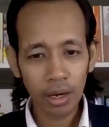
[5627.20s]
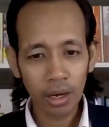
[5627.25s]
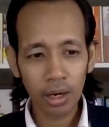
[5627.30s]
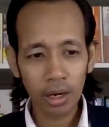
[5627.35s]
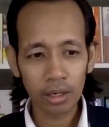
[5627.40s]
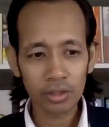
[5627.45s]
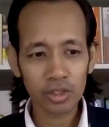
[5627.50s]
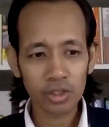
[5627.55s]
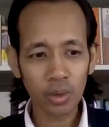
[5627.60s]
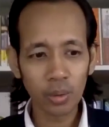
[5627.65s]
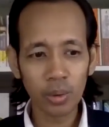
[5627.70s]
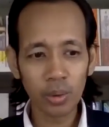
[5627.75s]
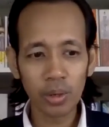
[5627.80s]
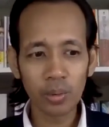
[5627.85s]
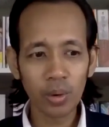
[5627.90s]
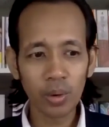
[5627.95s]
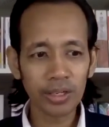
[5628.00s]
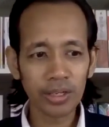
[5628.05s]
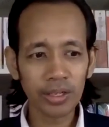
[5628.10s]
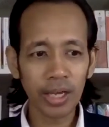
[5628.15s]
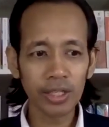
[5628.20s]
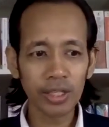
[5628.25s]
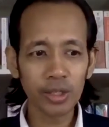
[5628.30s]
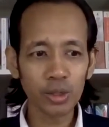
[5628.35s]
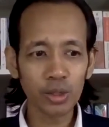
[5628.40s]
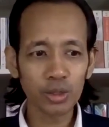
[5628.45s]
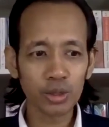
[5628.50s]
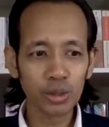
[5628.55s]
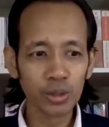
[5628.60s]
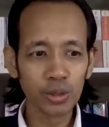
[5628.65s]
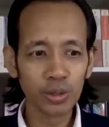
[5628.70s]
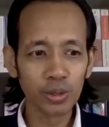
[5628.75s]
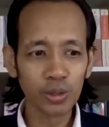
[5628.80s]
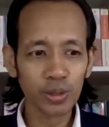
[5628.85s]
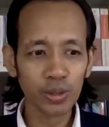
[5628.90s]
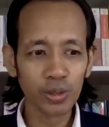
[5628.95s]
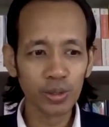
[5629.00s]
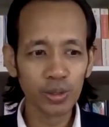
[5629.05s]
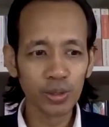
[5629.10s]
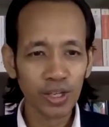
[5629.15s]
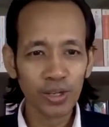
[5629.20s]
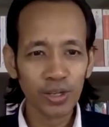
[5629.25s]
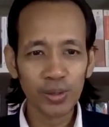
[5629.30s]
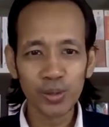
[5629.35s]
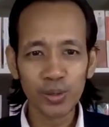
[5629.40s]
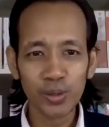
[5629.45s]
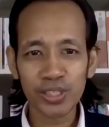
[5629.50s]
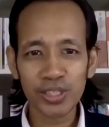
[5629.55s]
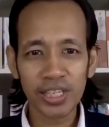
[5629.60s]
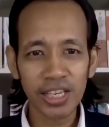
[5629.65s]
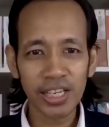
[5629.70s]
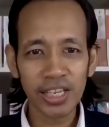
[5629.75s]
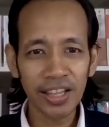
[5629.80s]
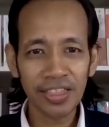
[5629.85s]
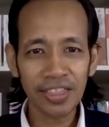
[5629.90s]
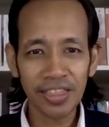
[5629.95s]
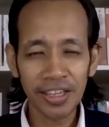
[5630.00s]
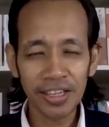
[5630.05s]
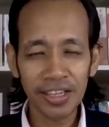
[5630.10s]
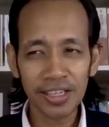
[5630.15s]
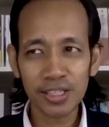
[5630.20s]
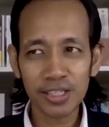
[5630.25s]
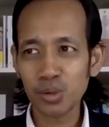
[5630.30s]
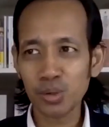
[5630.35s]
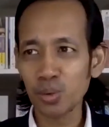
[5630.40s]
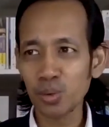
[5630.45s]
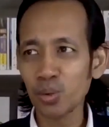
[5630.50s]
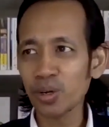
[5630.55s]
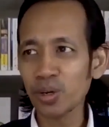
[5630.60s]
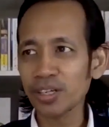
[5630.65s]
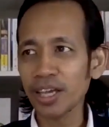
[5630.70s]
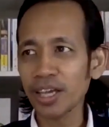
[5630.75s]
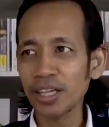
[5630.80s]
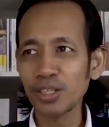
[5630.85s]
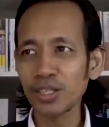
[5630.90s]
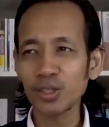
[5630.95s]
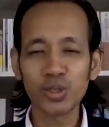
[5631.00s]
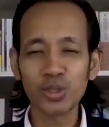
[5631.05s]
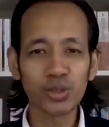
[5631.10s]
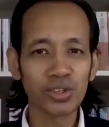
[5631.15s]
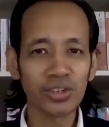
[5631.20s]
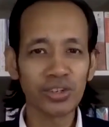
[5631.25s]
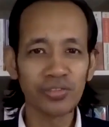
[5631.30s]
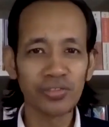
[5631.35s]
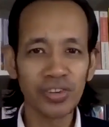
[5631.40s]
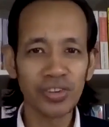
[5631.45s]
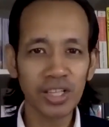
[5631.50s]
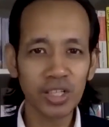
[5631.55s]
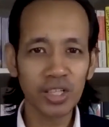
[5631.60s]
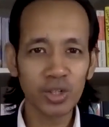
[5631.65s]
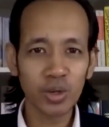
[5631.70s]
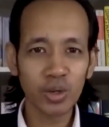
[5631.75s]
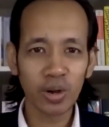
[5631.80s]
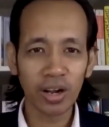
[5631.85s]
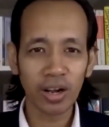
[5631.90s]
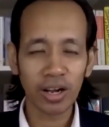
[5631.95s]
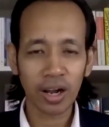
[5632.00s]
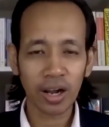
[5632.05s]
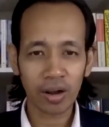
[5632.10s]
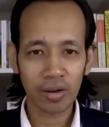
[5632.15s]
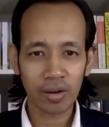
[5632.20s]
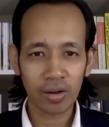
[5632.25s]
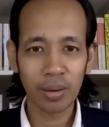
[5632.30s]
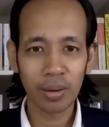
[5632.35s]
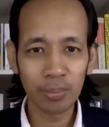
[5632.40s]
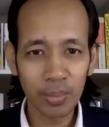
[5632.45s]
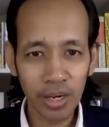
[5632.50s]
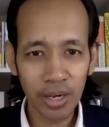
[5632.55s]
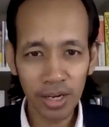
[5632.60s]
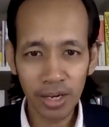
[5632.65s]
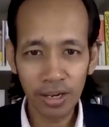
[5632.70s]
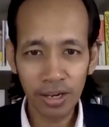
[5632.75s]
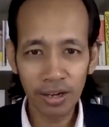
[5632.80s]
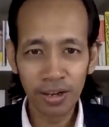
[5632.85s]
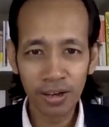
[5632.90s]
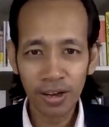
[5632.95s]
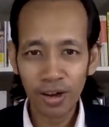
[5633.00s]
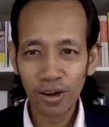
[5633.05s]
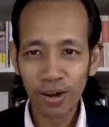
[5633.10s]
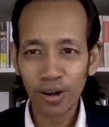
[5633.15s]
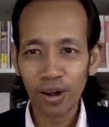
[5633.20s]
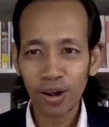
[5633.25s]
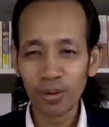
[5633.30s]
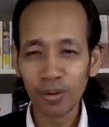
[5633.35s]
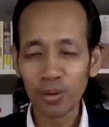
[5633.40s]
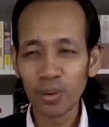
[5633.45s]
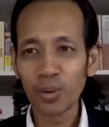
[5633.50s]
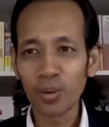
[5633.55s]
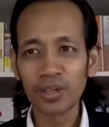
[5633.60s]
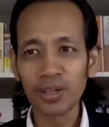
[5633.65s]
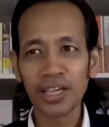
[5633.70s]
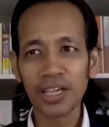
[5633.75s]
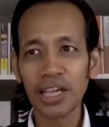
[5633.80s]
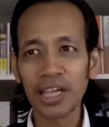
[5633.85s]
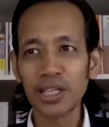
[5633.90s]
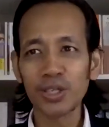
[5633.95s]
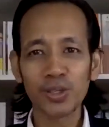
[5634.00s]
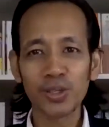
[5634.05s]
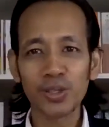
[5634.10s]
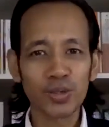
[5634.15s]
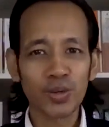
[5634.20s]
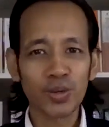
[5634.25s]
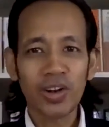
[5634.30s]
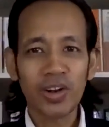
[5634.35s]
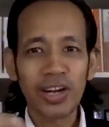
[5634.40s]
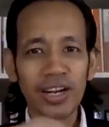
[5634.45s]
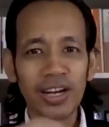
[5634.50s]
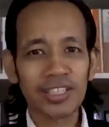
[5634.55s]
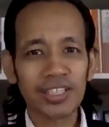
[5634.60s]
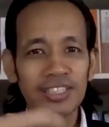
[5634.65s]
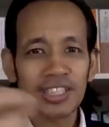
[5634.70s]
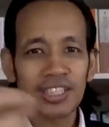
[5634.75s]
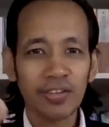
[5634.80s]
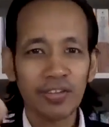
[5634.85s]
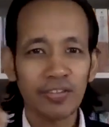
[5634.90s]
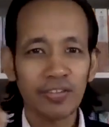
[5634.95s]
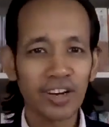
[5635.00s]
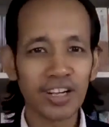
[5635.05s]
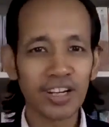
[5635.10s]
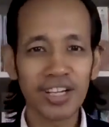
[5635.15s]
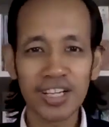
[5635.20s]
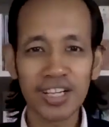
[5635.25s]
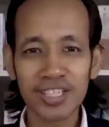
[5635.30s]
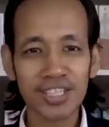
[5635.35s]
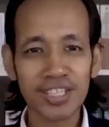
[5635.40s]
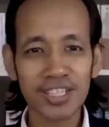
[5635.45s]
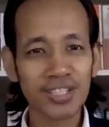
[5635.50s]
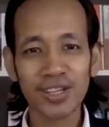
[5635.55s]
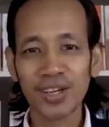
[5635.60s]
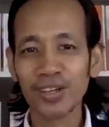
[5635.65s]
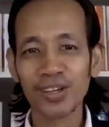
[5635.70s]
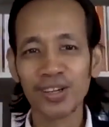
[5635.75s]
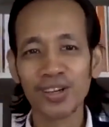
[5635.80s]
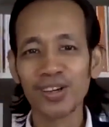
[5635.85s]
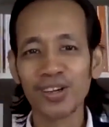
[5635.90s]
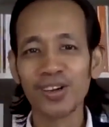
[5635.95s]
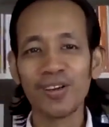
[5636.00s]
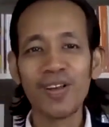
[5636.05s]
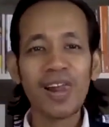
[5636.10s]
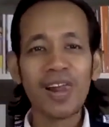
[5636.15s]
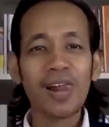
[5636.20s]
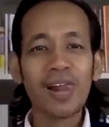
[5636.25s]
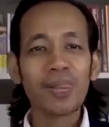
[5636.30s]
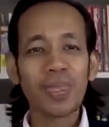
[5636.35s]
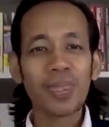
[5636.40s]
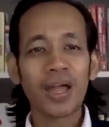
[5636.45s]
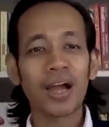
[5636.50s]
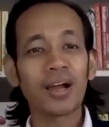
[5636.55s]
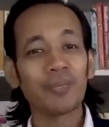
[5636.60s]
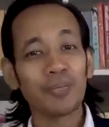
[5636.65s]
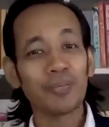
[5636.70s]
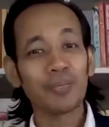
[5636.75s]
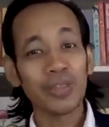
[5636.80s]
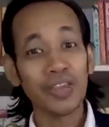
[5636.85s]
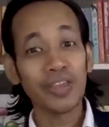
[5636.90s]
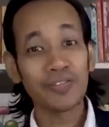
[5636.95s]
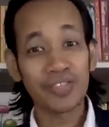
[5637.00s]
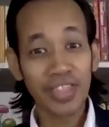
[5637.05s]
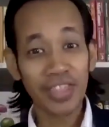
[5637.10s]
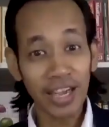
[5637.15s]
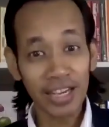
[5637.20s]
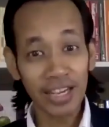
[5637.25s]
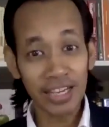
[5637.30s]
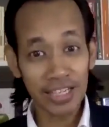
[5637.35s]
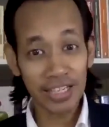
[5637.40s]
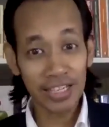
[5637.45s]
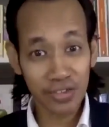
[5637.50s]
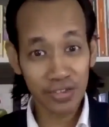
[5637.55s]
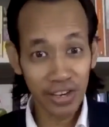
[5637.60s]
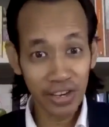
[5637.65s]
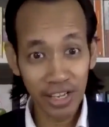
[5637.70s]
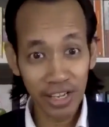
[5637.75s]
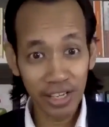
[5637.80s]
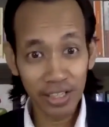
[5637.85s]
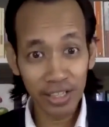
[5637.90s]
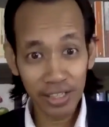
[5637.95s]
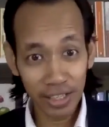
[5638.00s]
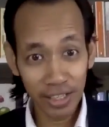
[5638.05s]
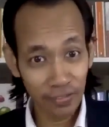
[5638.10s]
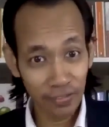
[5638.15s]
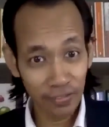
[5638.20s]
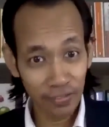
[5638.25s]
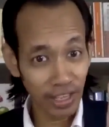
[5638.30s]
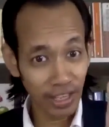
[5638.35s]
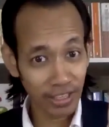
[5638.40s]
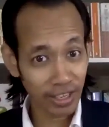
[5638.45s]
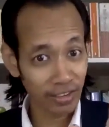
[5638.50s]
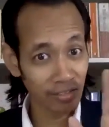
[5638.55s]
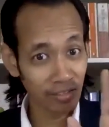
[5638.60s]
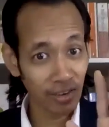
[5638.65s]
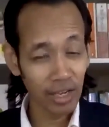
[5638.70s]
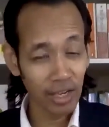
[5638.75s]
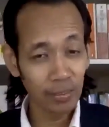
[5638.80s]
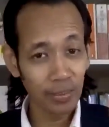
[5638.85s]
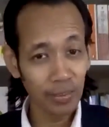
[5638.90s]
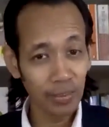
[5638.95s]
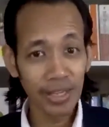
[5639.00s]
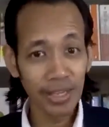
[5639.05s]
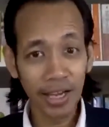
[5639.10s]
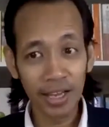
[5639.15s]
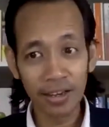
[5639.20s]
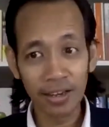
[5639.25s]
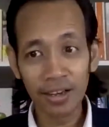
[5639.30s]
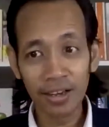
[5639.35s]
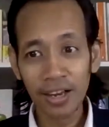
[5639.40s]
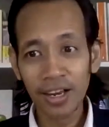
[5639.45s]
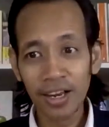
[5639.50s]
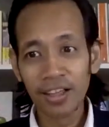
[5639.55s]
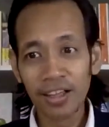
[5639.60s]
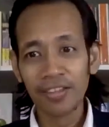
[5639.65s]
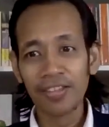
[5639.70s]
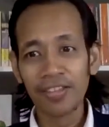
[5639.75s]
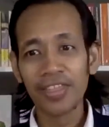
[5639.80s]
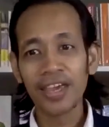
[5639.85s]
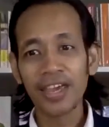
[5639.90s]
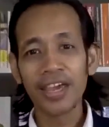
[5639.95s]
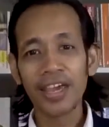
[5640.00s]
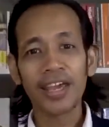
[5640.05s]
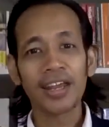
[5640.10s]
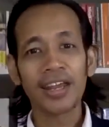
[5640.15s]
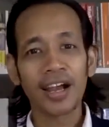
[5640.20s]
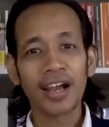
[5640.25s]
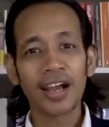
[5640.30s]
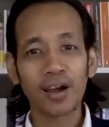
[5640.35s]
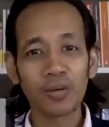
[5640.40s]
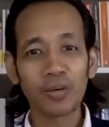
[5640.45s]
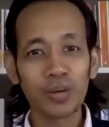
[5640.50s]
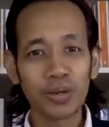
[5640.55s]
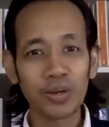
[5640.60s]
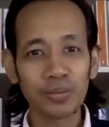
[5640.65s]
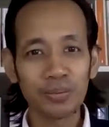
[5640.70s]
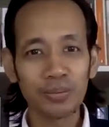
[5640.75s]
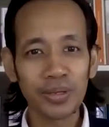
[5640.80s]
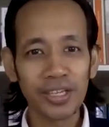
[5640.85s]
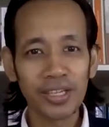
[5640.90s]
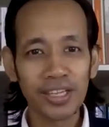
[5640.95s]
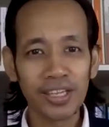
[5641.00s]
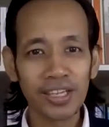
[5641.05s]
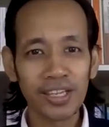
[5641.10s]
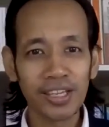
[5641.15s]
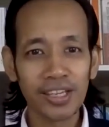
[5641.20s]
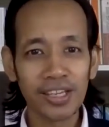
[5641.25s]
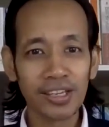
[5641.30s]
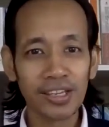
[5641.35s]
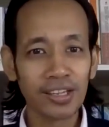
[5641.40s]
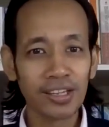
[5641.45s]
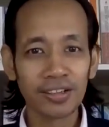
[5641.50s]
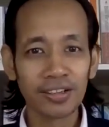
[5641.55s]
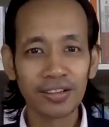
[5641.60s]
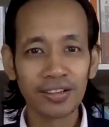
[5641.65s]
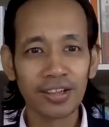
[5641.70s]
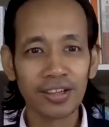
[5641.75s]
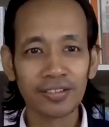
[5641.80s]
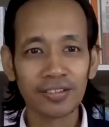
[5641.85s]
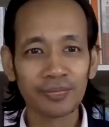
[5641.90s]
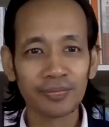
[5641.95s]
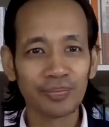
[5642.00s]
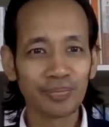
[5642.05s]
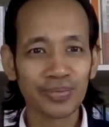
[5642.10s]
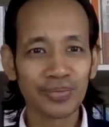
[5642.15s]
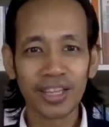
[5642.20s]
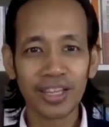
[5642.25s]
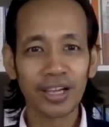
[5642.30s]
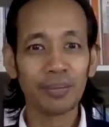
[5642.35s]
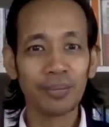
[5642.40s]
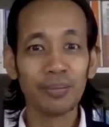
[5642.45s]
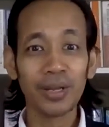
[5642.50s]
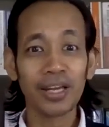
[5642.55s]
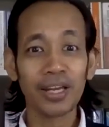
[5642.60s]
Uh, so we won't get you to do silly things. We won't get you to reveal your account number or we won't get you to write a check for us. No, no, no. Uh, if that is real, if that can really be done, then I would be a